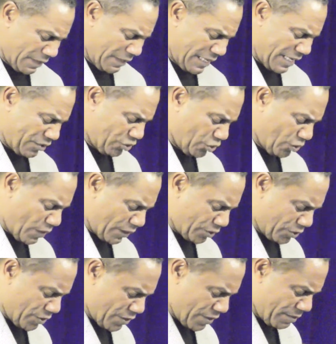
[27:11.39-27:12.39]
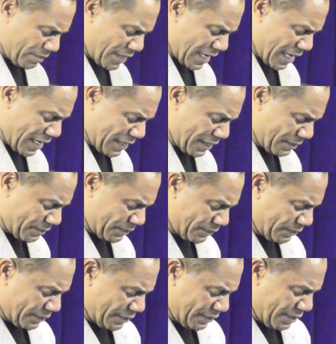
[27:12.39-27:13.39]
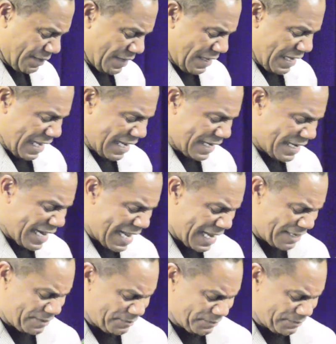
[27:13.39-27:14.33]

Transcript: that short-term gain. And then